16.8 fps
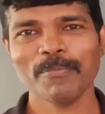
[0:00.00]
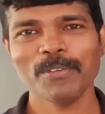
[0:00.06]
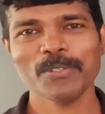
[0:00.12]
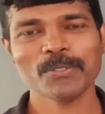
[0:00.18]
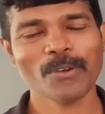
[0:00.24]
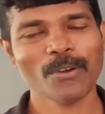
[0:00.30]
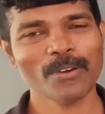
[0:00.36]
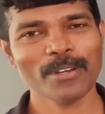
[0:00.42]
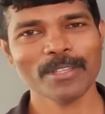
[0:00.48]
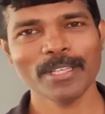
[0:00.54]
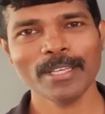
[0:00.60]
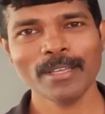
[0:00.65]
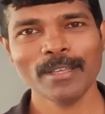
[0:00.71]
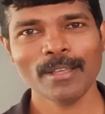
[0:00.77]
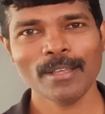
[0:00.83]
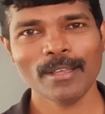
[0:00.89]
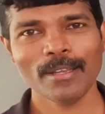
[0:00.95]
We solved
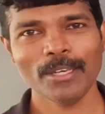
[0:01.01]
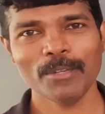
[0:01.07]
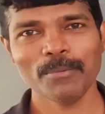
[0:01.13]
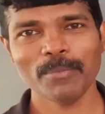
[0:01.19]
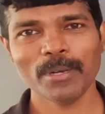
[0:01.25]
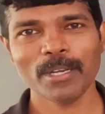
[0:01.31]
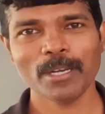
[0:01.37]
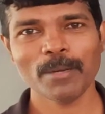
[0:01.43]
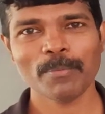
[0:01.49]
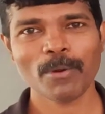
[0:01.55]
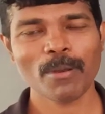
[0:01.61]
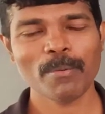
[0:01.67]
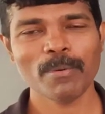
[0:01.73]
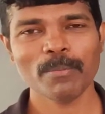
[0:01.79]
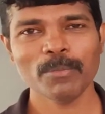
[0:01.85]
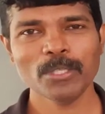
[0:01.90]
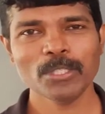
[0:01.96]
the numerical
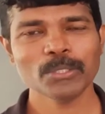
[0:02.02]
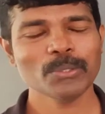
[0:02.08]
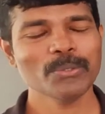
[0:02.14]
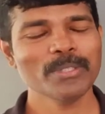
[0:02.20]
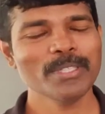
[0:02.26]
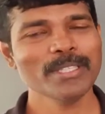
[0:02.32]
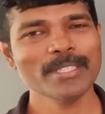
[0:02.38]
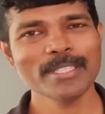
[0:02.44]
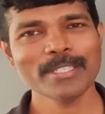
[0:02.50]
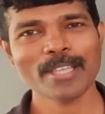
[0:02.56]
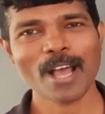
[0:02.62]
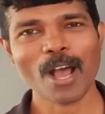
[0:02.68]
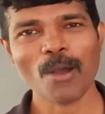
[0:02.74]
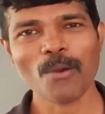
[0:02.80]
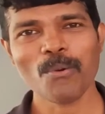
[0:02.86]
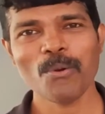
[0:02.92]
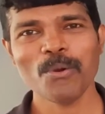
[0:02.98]
problem. So this is
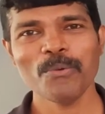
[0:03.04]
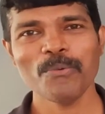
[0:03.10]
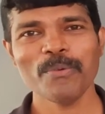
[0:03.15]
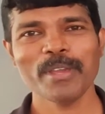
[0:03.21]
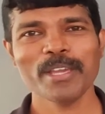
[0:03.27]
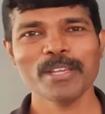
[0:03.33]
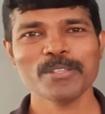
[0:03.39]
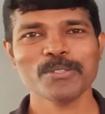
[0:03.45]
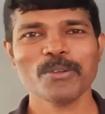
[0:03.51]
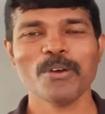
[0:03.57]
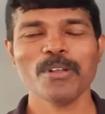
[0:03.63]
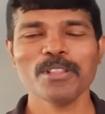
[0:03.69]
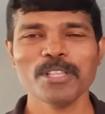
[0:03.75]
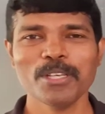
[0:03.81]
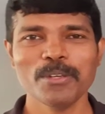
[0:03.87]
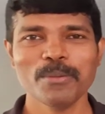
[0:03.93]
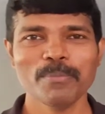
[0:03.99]
how we can
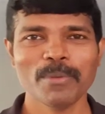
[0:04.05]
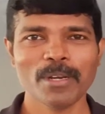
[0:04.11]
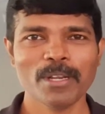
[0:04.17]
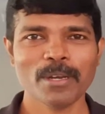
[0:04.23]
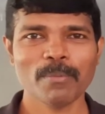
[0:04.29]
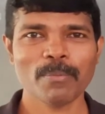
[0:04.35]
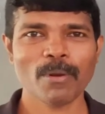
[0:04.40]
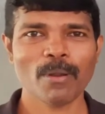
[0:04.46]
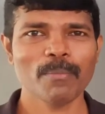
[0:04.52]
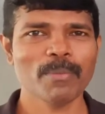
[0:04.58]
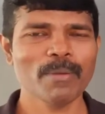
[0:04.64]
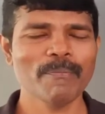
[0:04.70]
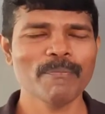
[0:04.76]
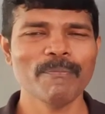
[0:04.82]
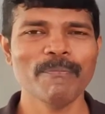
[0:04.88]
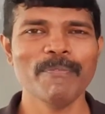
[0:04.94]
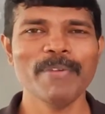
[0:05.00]
solve the numerical
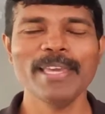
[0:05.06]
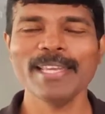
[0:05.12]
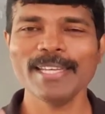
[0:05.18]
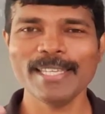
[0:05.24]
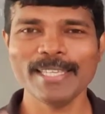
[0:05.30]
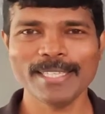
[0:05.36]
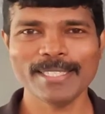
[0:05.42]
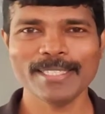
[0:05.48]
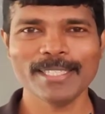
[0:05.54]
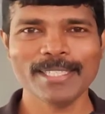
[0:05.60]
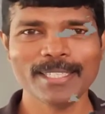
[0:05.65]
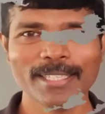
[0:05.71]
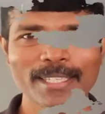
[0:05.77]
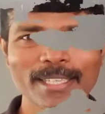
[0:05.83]
problem very easily.